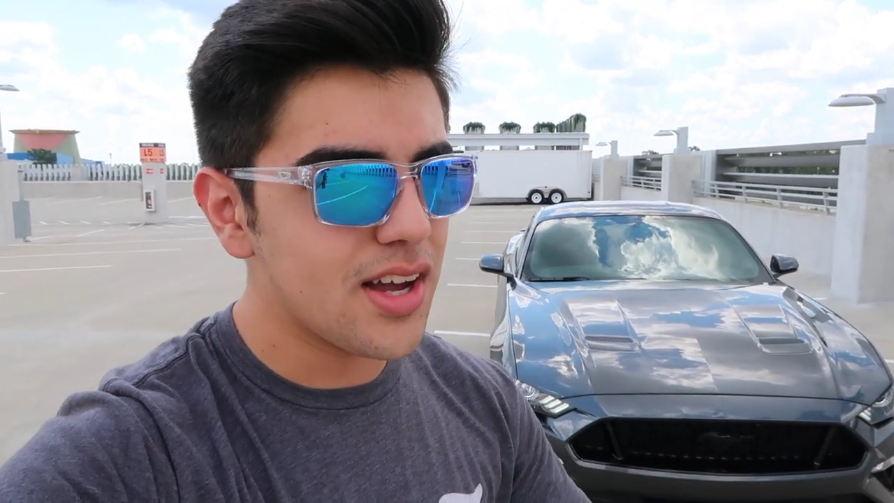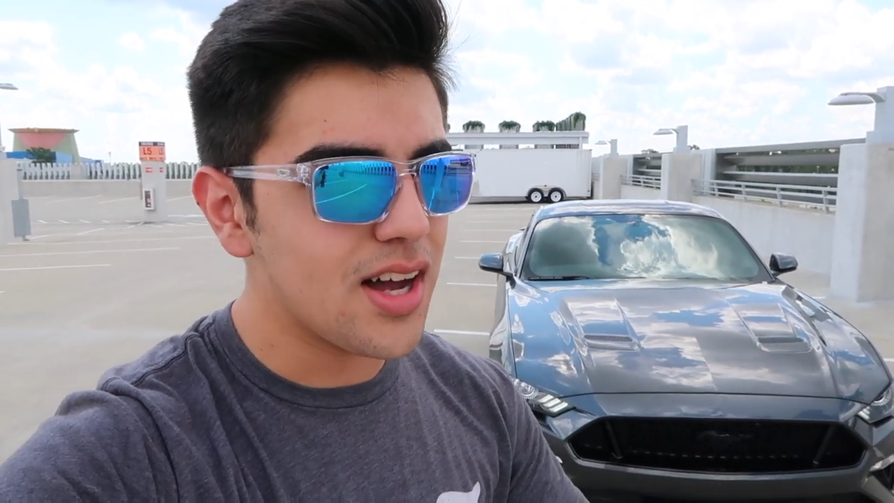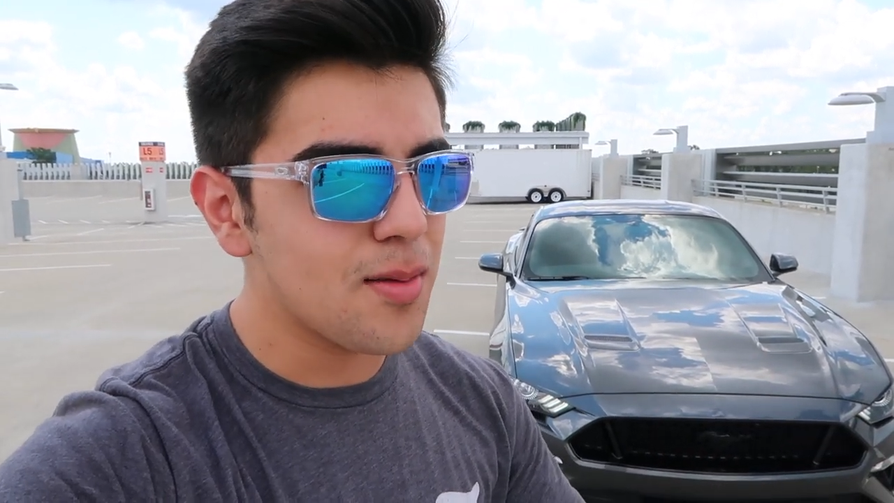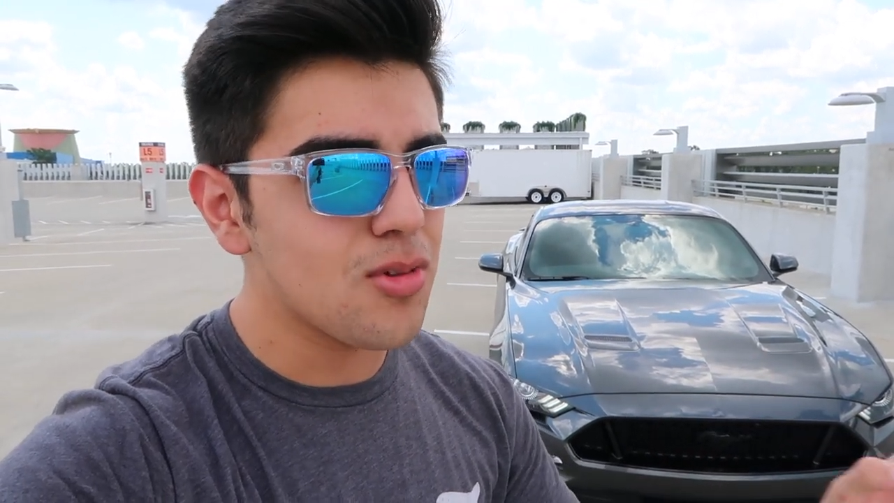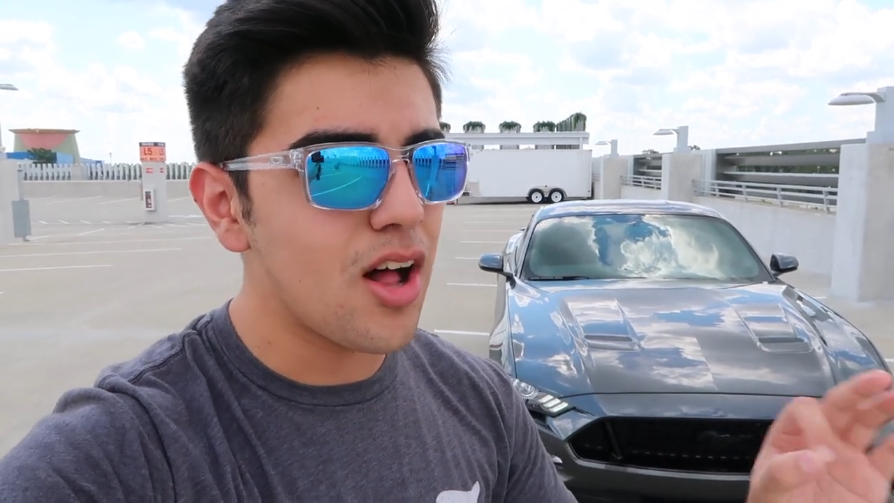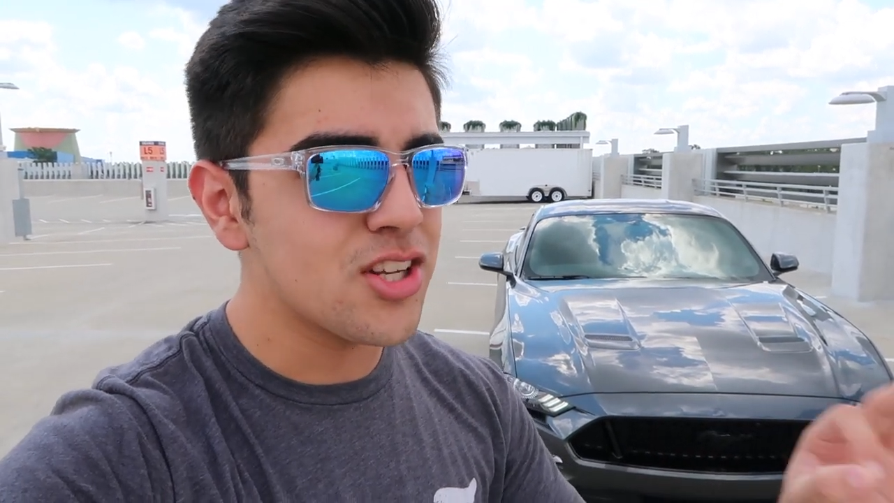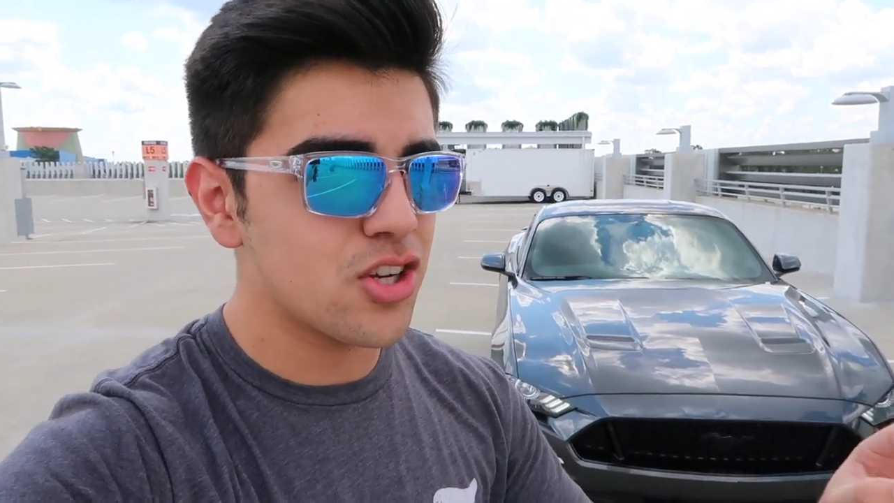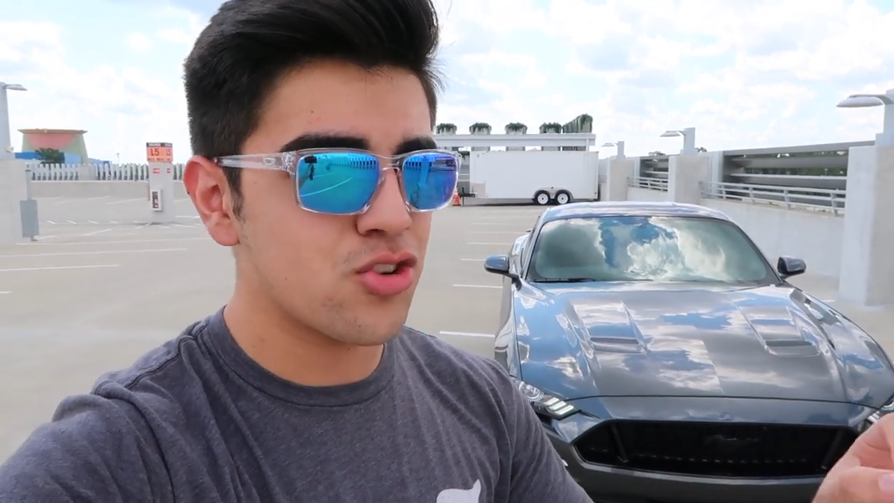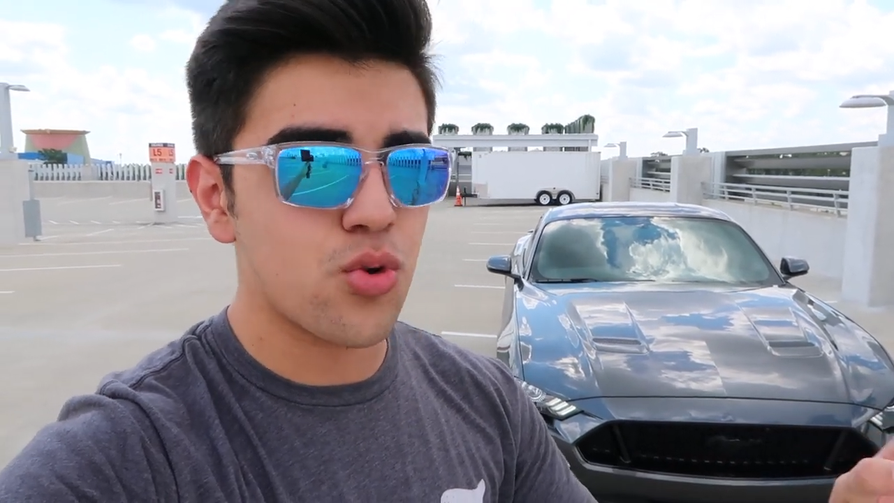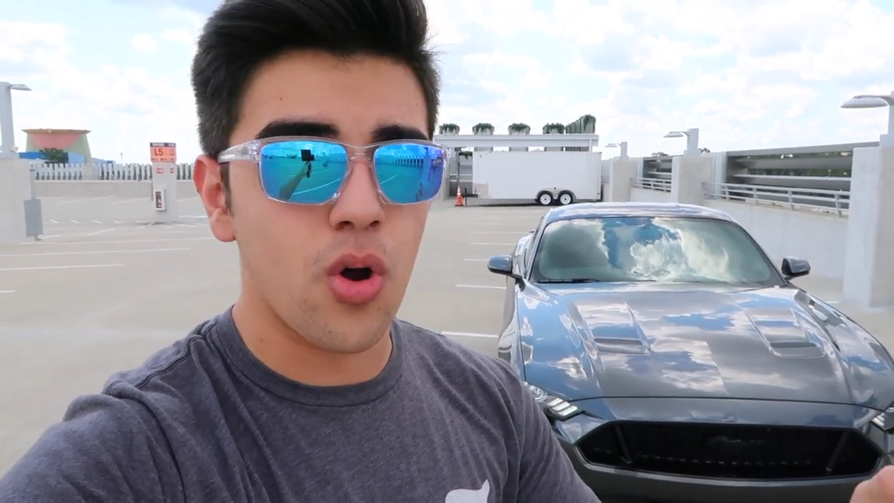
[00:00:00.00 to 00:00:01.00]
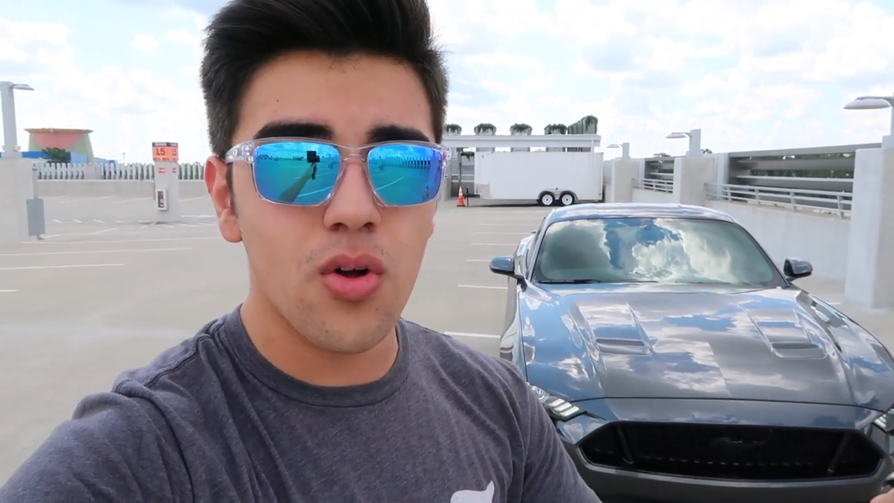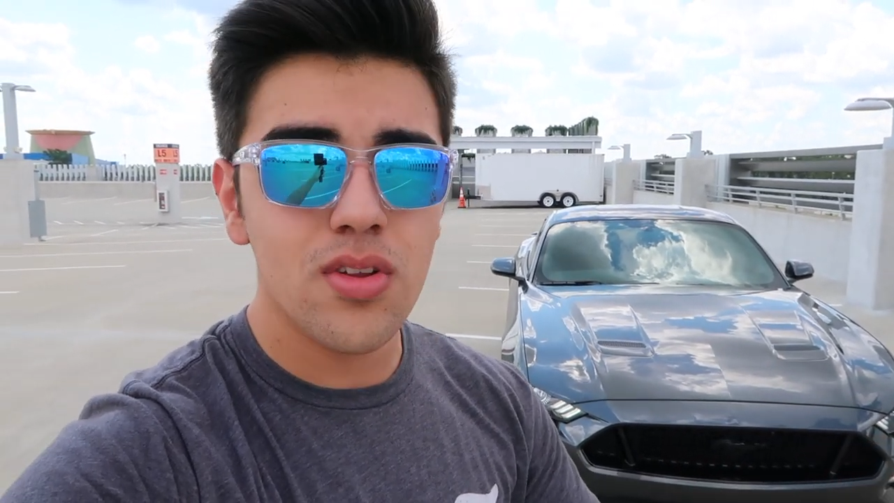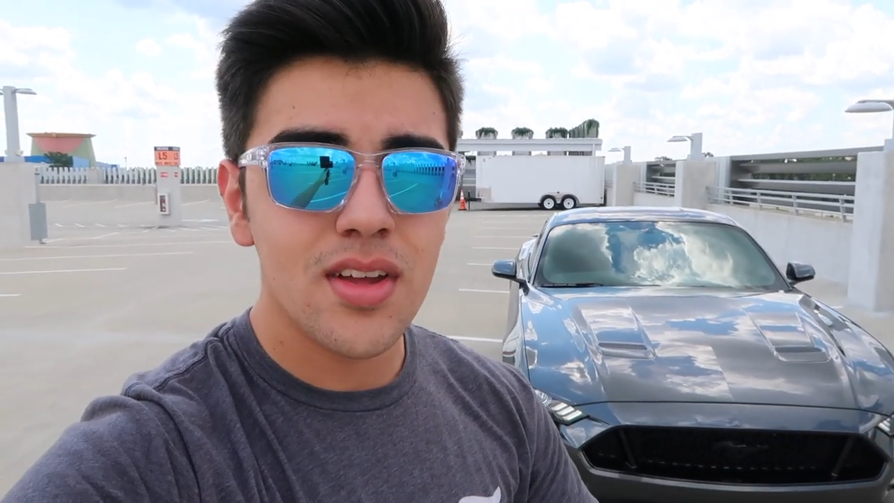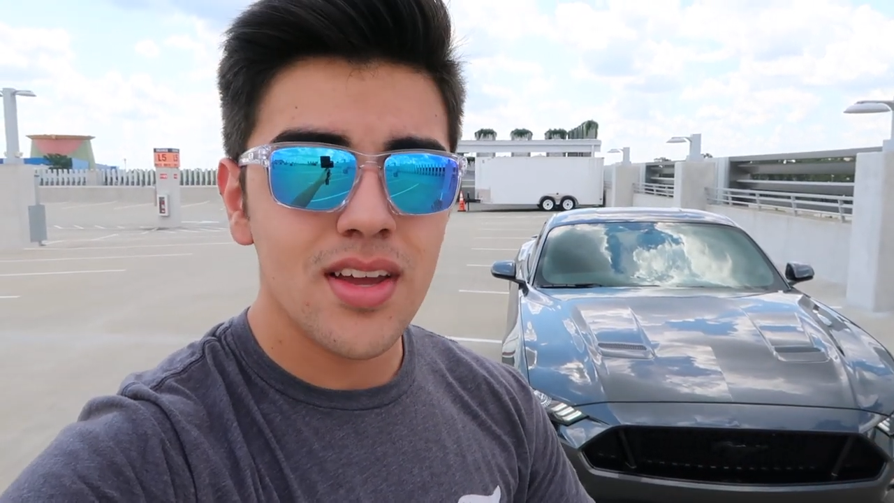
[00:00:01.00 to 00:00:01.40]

um, Launch Control,